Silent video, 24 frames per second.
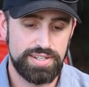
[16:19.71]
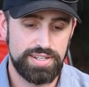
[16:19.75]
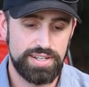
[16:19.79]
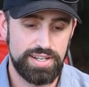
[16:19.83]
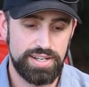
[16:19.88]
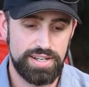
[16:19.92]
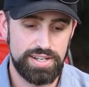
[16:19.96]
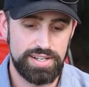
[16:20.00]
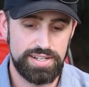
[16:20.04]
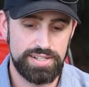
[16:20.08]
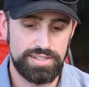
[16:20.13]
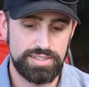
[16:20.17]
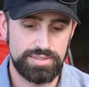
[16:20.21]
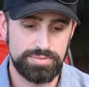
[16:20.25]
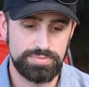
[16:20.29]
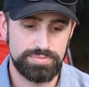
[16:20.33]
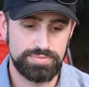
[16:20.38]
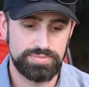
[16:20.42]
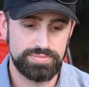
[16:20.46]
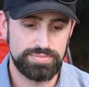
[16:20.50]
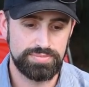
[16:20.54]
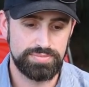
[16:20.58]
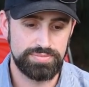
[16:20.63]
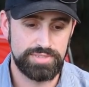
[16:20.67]

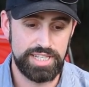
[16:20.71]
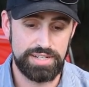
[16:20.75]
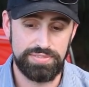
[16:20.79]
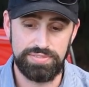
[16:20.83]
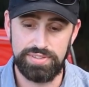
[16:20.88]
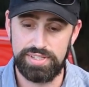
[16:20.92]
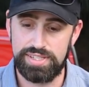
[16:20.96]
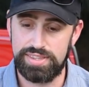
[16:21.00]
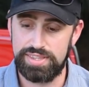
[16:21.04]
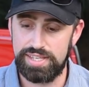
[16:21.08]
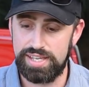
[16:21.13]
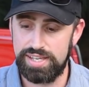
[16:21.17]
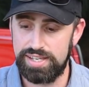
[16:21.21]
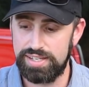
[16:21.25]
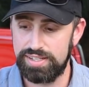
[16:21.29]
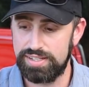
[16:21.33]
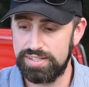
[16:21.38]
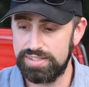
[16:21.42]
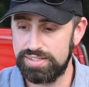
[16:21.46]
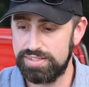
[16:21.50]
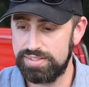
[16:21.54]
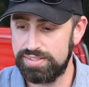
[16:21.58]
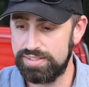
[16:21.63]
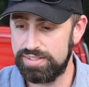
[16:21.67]
Definitely thank
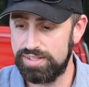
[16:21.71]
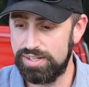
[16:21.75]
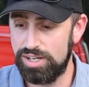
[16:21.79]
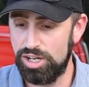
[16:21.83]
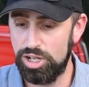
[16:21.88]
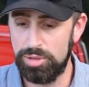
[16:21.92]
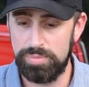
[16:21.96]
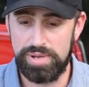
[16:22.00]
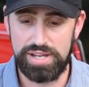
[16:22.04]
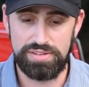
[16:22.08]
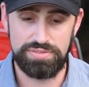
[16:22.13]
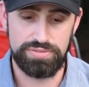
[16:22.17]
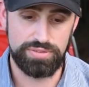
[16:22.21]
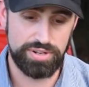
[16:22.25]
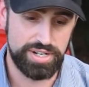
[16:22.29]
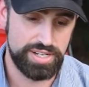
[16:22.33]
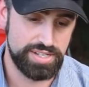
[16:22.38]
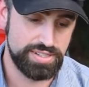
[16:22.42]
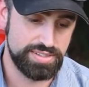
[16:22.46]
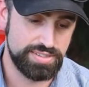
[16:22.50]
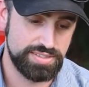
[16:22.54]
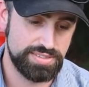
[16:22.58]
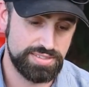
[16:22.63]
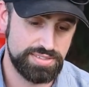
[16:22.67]
all my
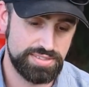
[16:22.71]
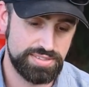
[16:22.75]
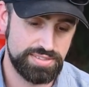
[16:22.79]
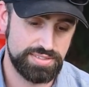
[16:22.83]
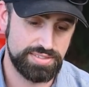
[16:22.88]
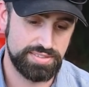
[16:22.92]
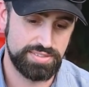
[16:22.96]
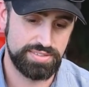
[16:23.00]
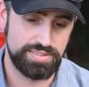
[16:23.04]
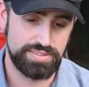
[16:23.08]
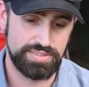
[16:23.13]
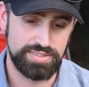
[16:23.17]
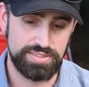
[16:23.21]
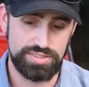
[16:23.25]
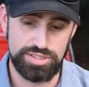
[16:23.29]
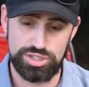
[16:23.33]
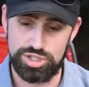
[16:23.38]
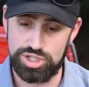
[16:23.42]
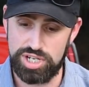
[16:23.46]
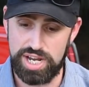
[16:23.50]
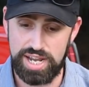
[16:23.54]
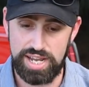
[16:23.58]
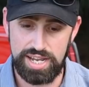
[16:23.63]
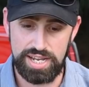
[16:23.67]
friends,
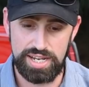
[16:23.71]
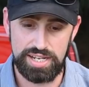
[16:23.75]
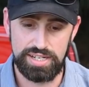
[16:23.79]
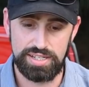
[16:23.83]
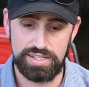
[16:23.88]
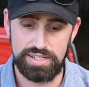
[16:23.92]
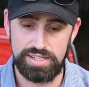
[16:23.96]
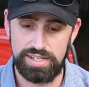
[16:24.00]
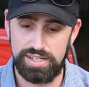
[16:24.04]
Shane